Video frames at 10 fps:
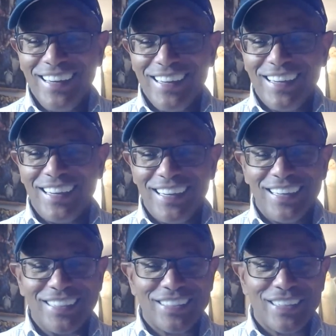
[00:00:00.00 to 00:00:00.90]

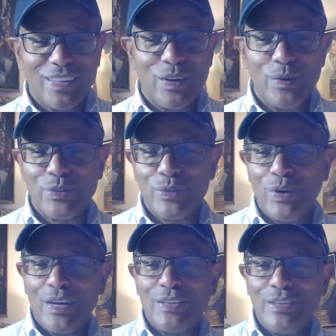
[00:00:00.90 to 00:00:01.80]
Shalom to
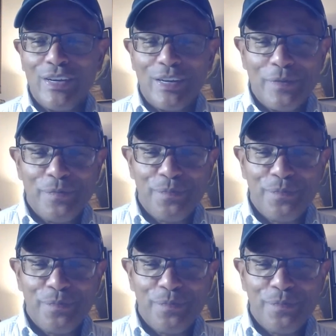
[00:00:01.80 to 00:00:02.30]
all of y'all.